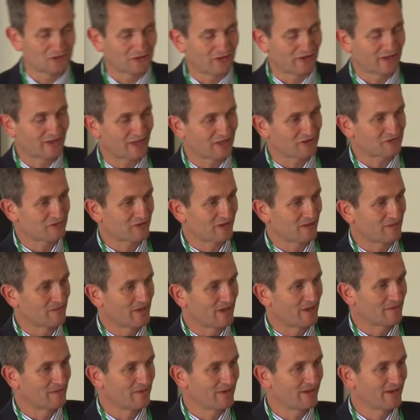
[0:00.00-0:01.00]
not in the country at the
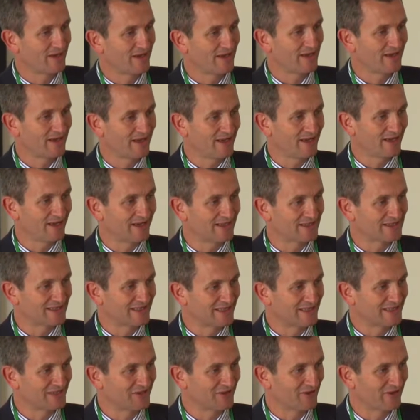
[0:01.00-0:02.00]
moment, he is
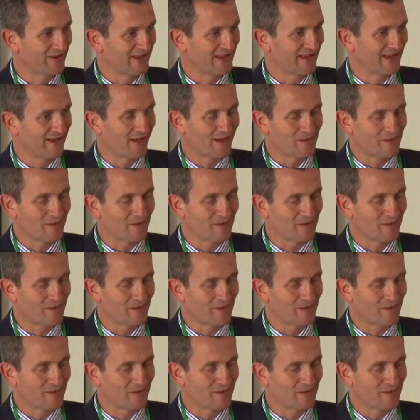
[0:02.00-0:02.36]
leading on that.